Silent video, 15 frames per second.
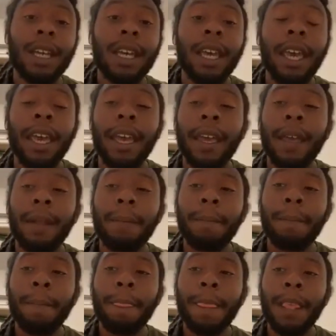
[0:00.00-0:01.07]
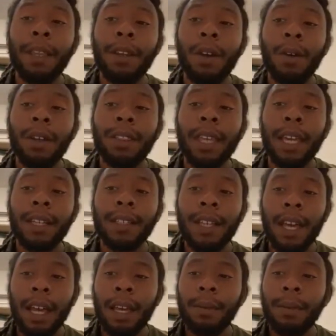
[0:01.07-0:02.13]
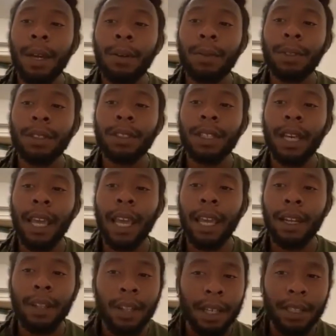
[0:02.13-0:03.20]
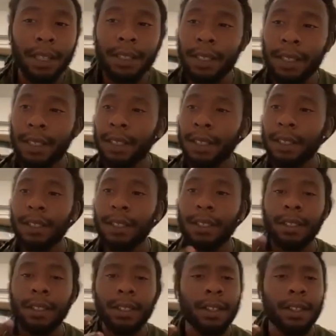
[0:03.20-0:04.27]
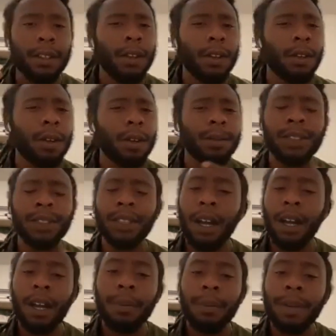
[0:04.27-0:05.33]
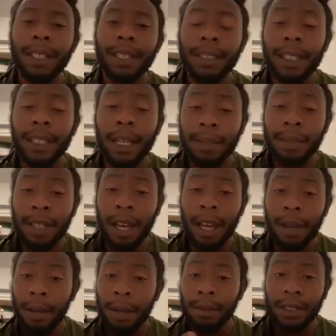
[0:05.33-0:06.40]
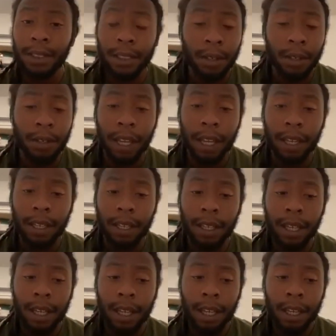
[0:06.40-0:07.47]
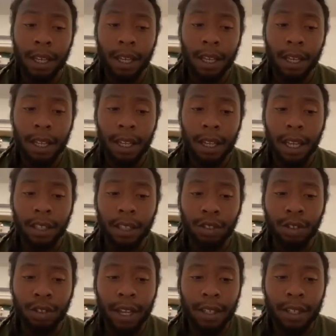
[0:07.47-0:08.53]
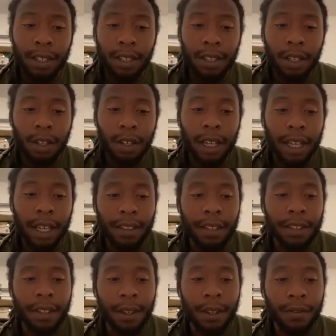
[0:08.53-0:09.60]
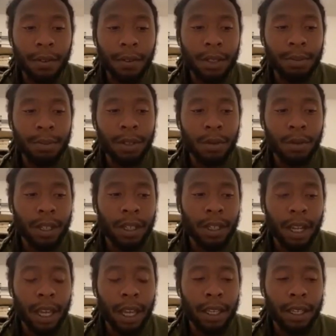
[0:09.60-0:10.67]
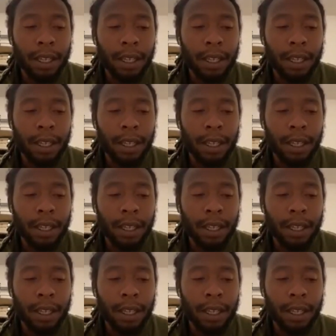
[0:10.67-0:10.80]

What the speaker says: And, you know, at that time I was adolescent, you know, I was young, but at the same time, I was still like trying to look at the difference between, like,